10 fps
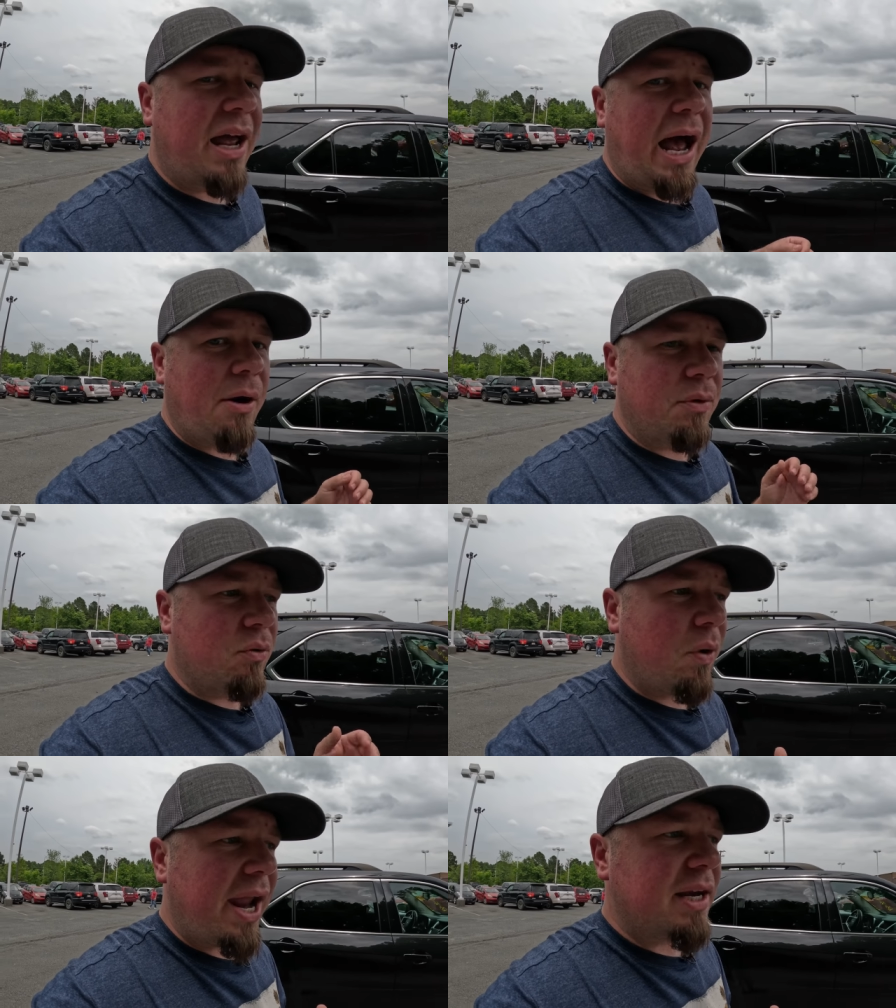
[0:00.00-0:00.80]
I would
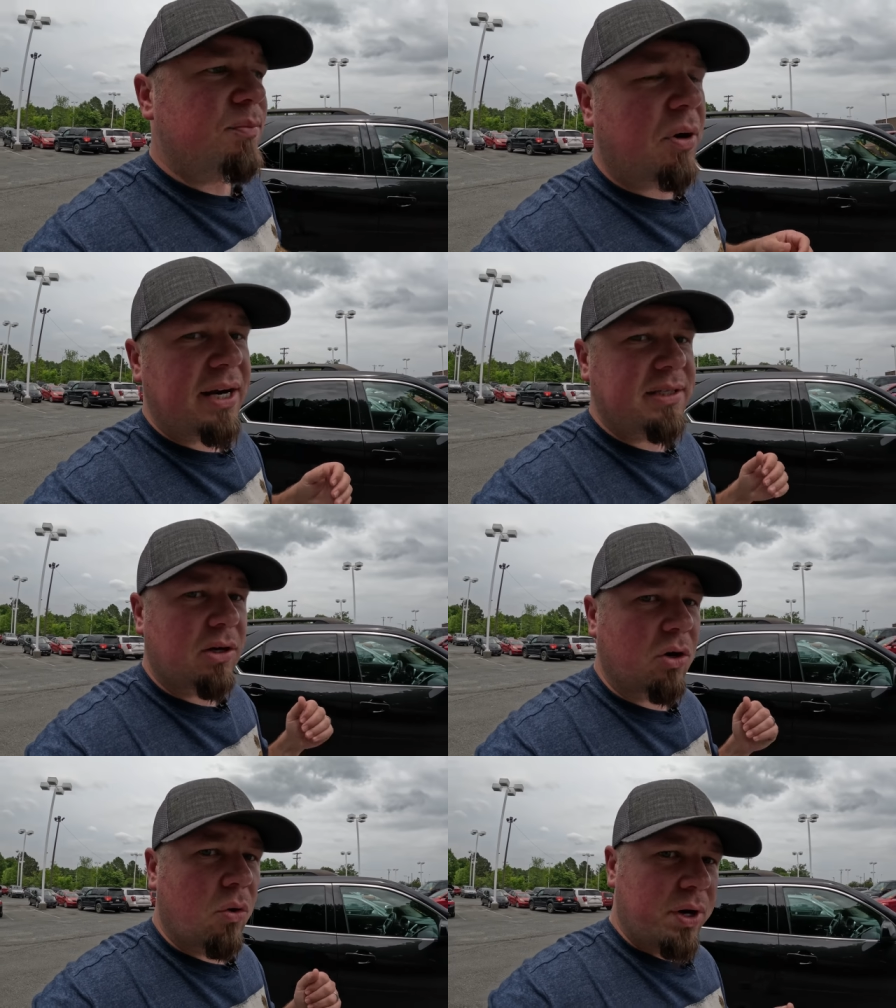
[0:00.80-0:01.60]
wait. Prices
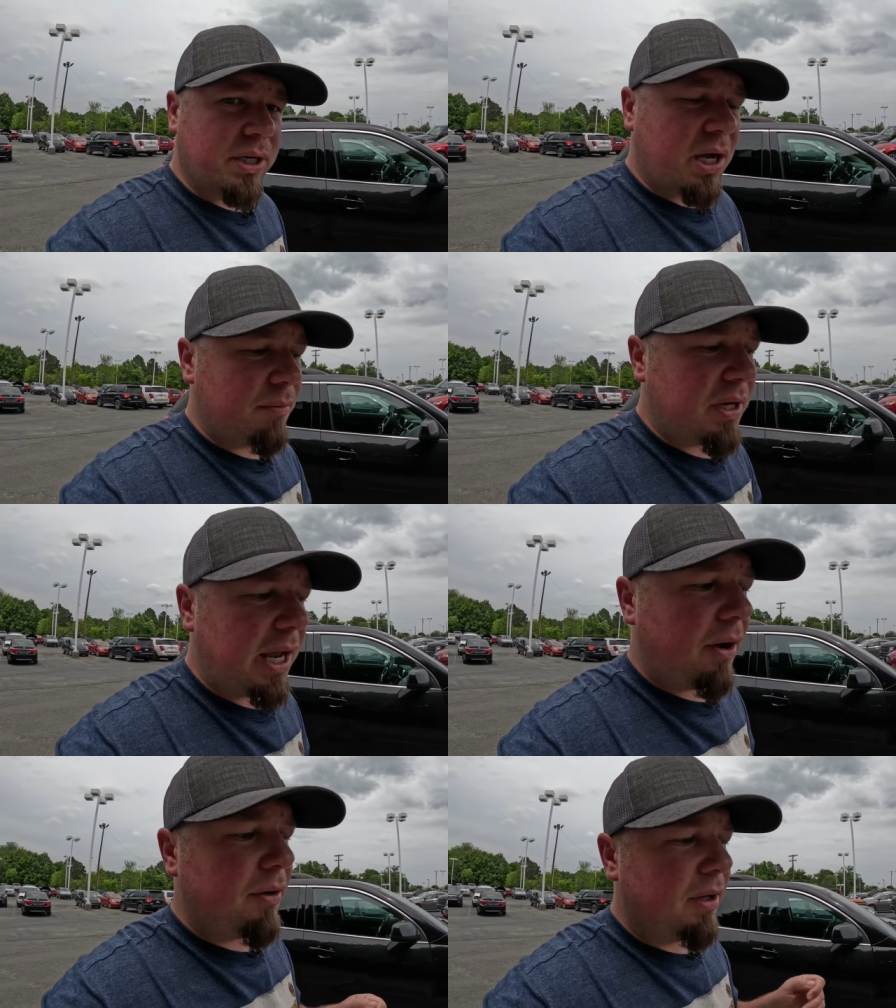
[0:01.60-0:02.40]
are going to come
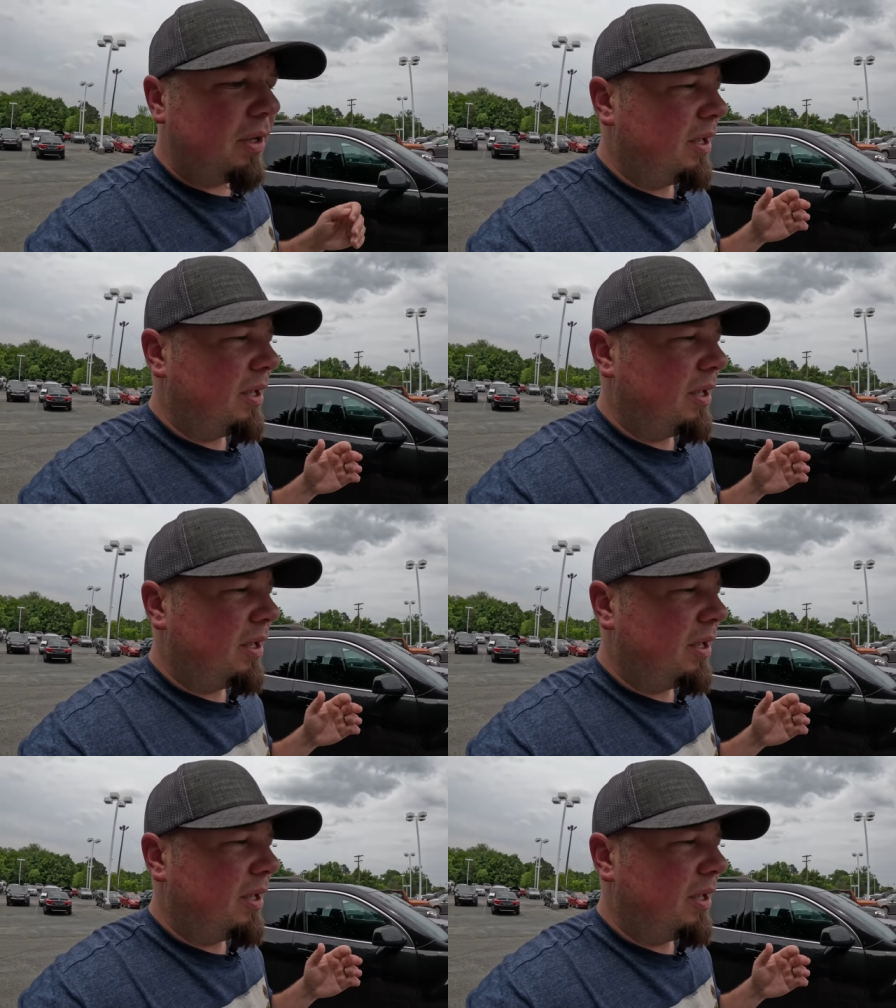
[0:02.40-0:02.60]
down.